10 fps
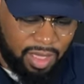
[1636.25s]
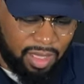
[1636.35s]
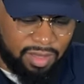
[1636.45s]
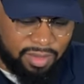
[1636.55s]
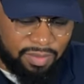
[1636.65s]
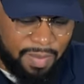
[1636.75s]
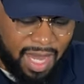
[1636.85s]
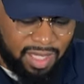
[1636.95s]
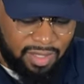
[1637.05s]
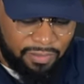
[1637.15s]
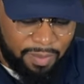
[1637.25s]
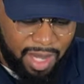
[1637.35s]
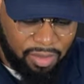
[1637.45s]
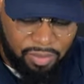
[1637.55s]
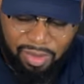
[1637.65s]
Like, there's mad different
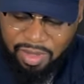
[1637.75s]
macaronis.